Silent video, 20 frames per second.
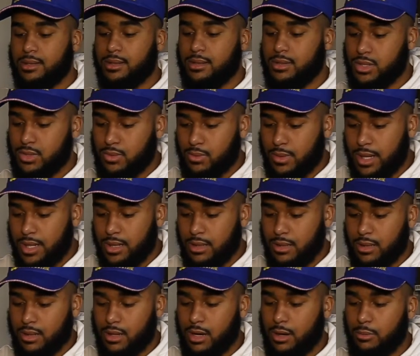then the suede
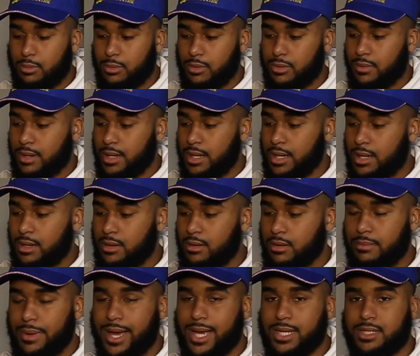upper right here
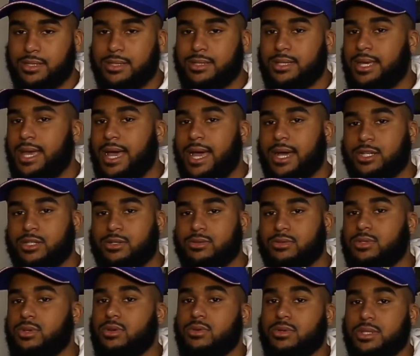matches the actual
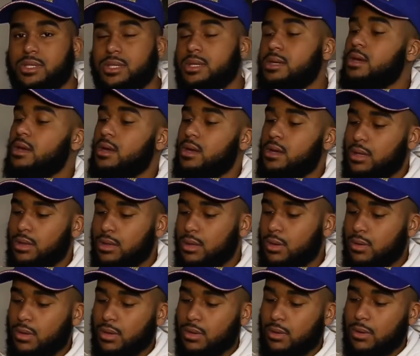Toasty
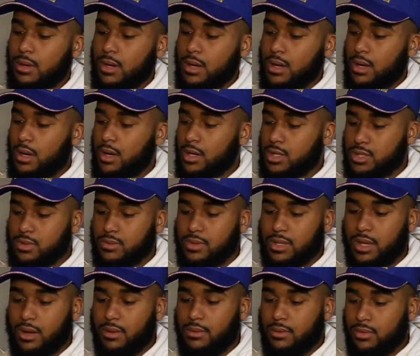logo. So we
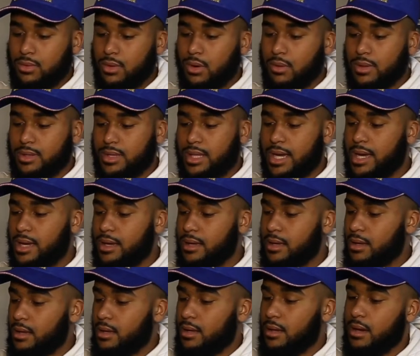thought we'd go with that.
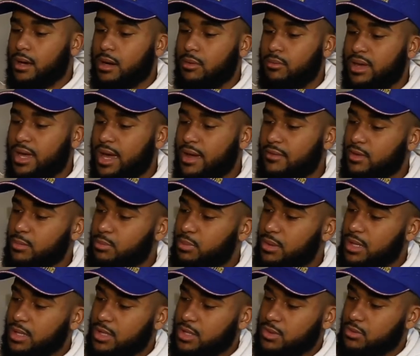We have the
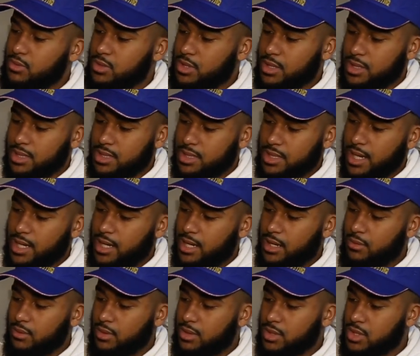pink swoosh on the side
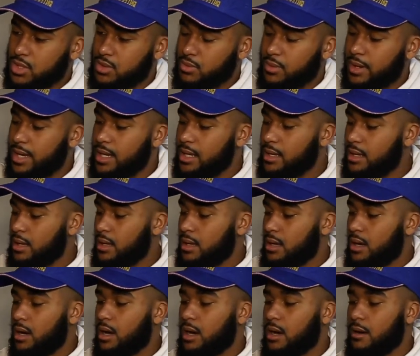here with the suede.
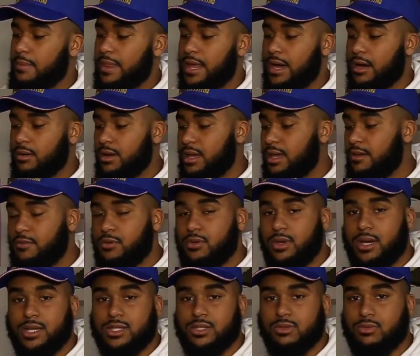Now, if you
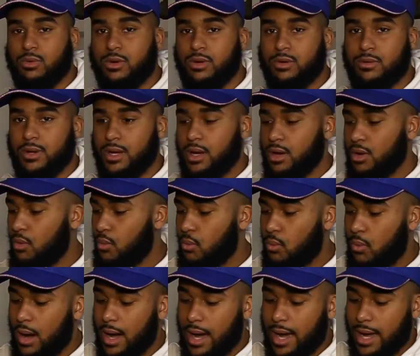guys are wondering
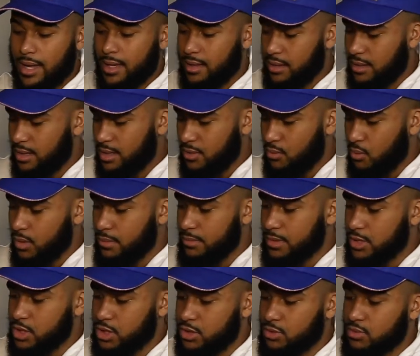why the
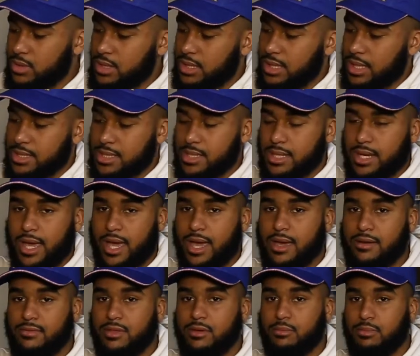women's shoe doesn't
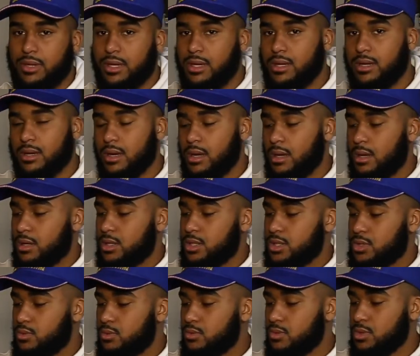have the pink
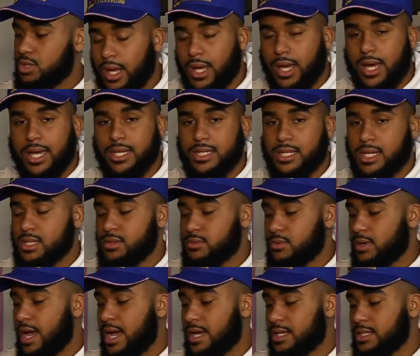swoosh, it's because
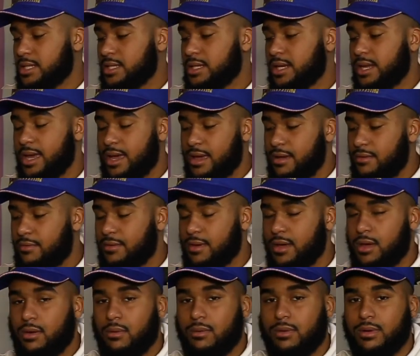we're actually gonna have
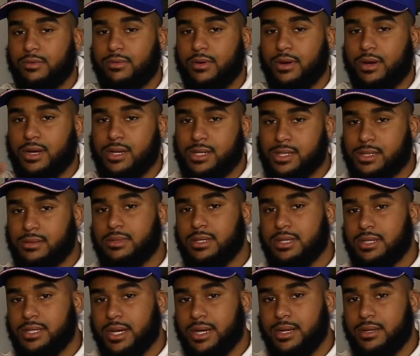one of our custom
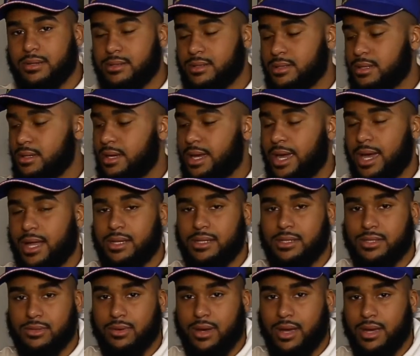designers, Cali
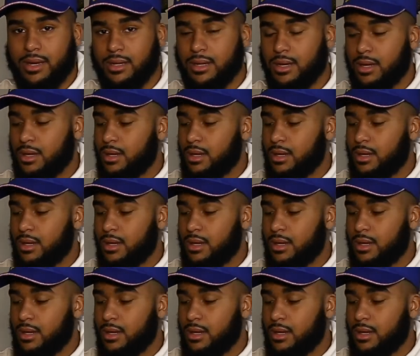Swag,